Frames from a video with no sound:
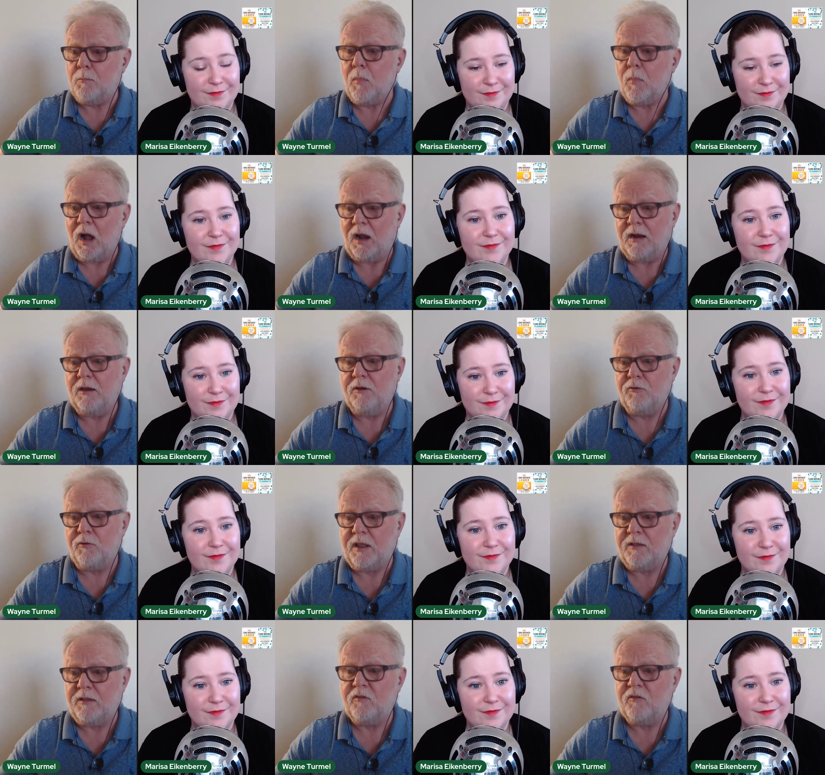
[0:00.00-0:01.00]

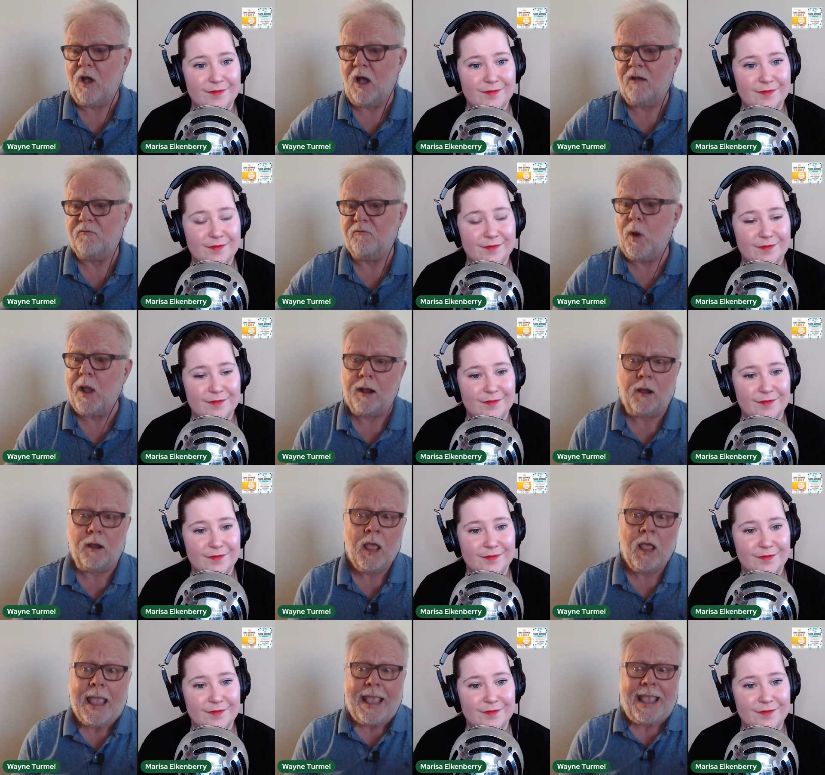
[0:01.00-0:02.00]
Speaker 1: monitoring software,
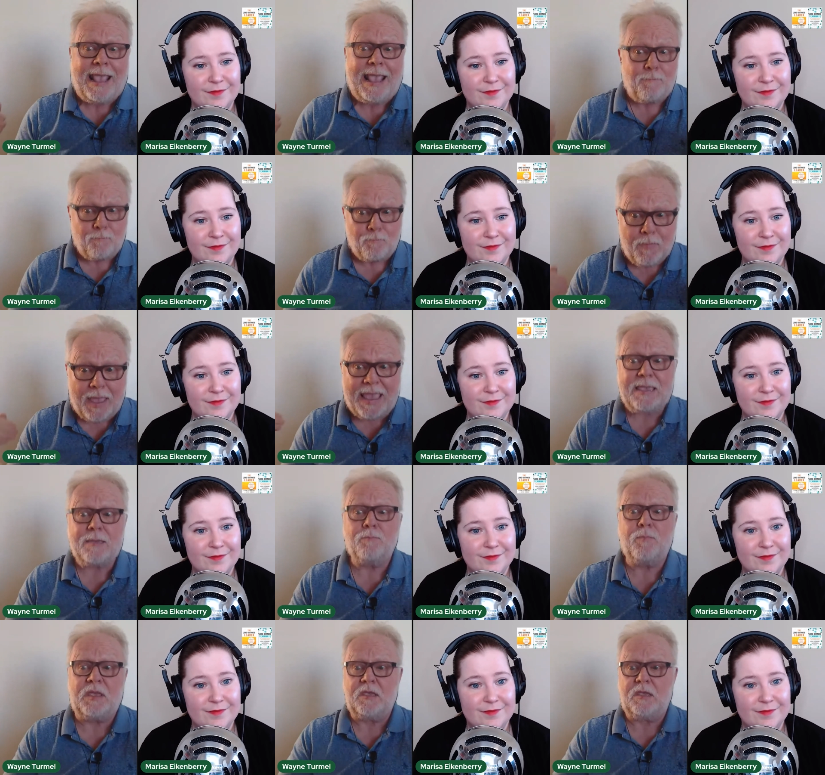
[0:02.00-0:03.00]
it may
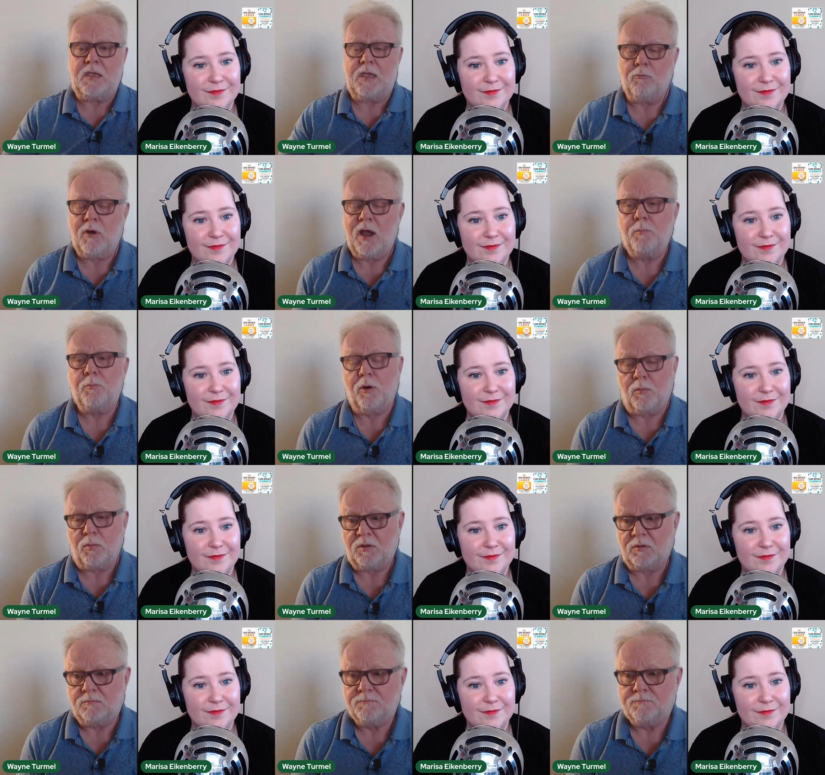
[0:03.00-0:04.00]
be irreparable.
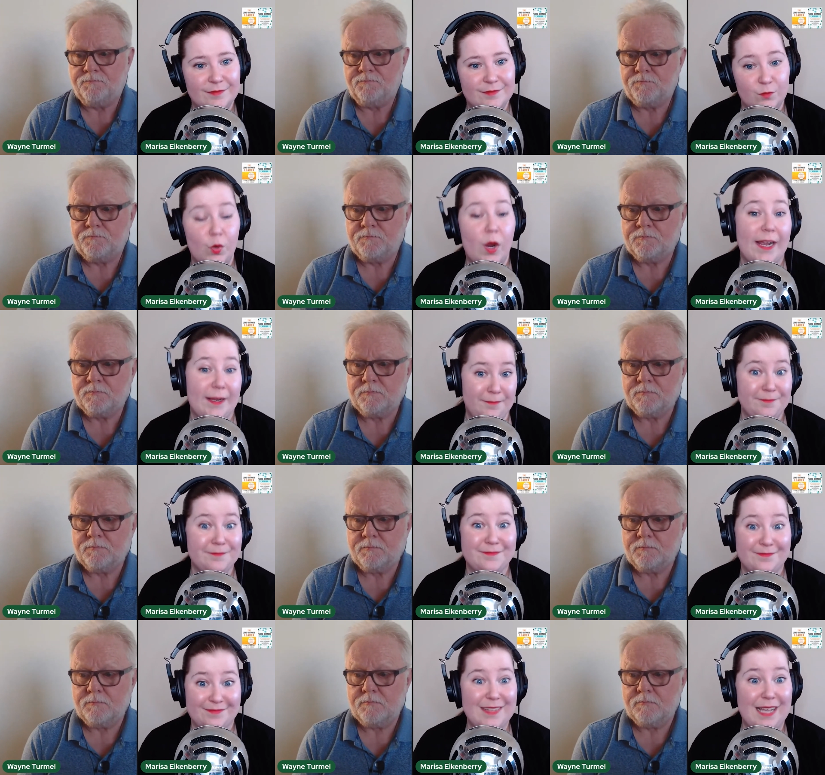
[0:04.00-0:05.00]
Speaker 2: Right.
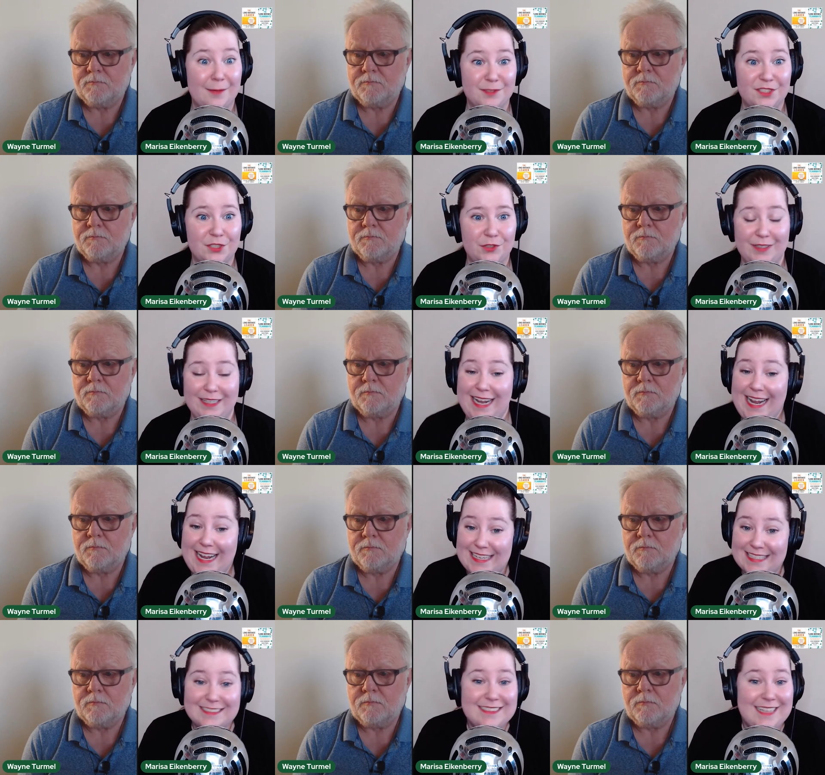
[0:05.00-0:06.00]
Absolutely.
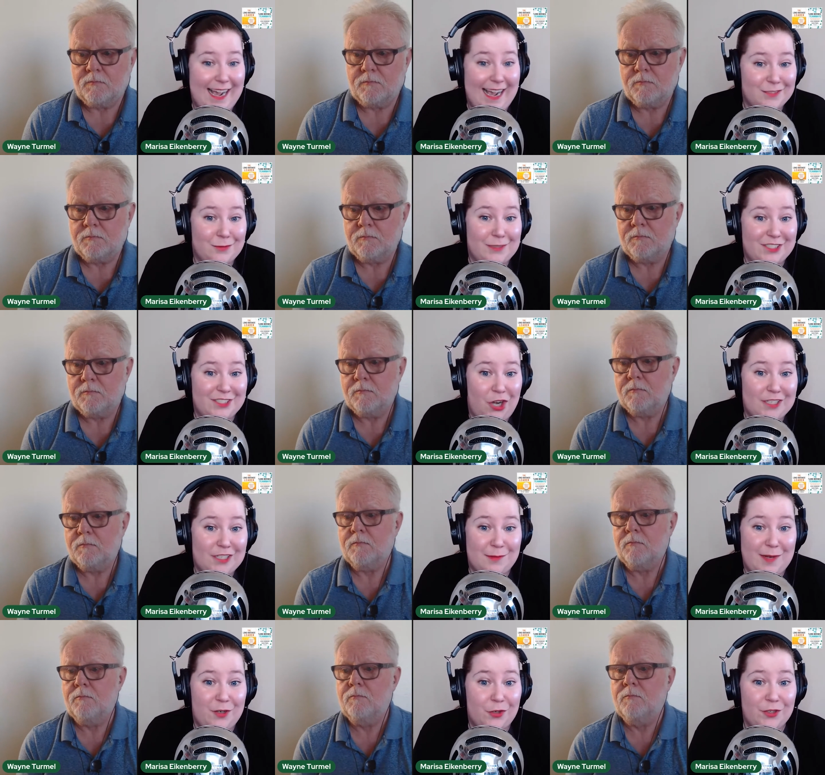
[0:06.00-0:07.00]
And as we talked
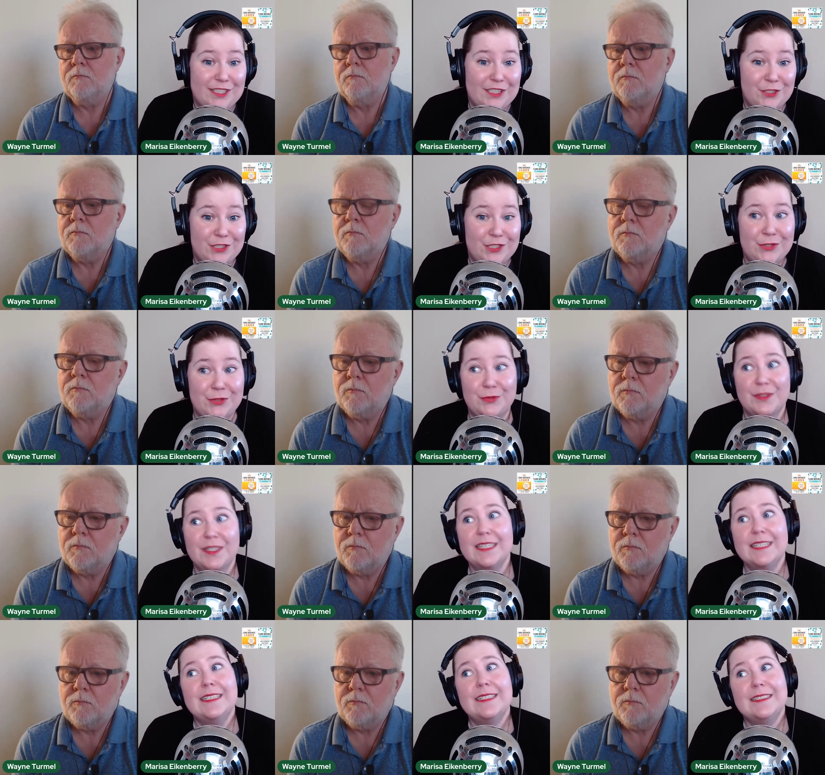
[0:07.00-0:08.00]
about earlier, too,
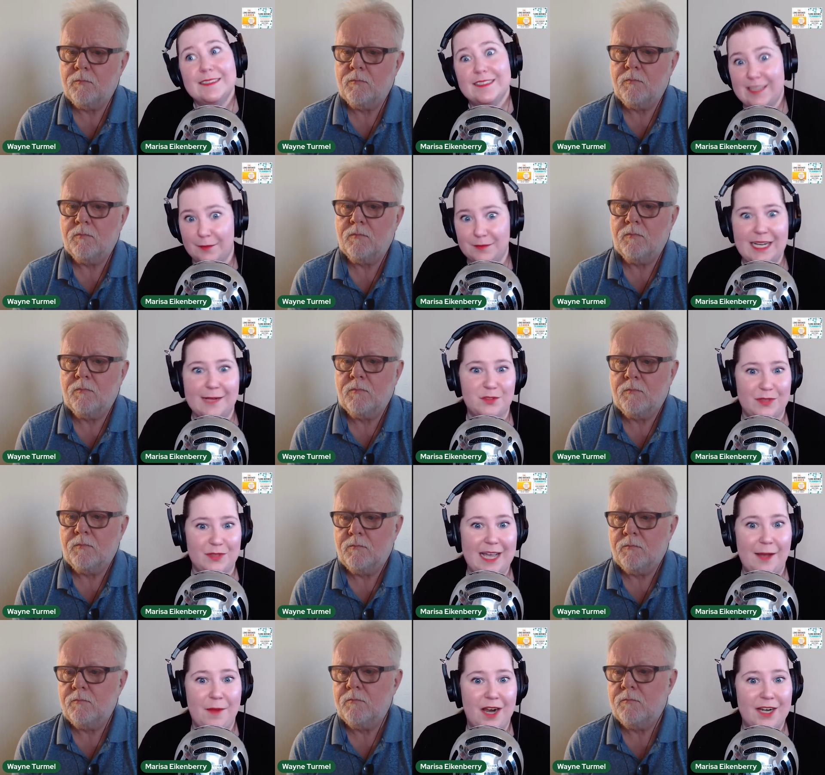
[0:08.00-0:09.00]
sometimes what
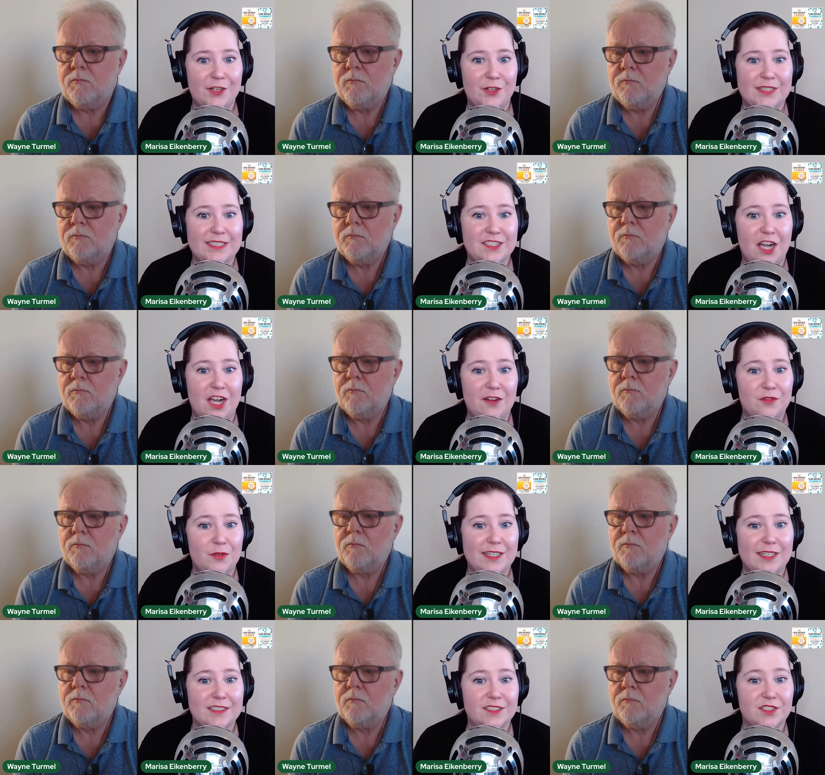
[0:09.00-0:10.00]
that monitoring
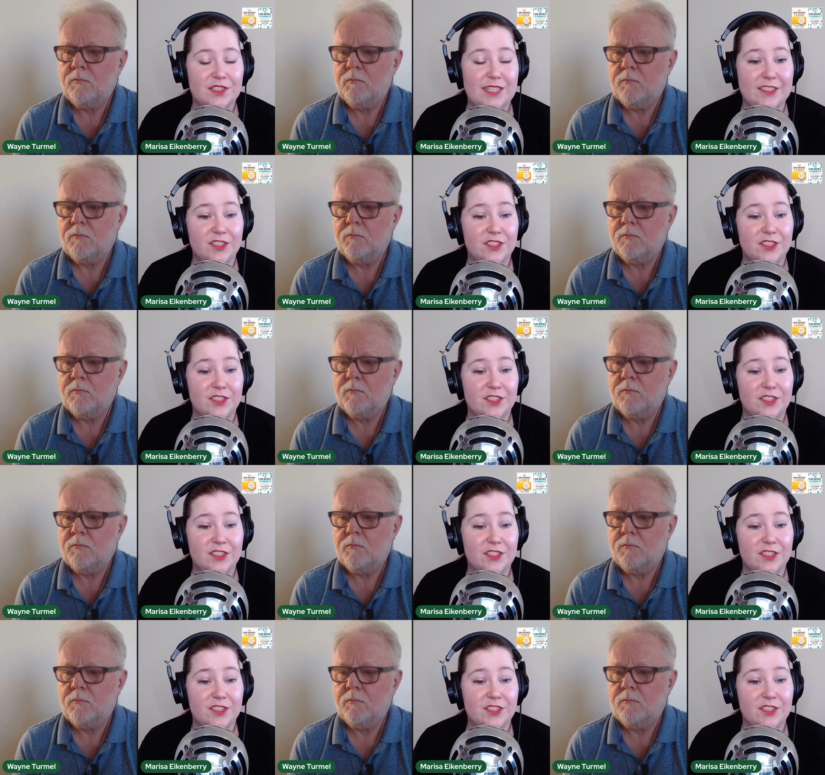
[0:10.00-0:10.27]
software is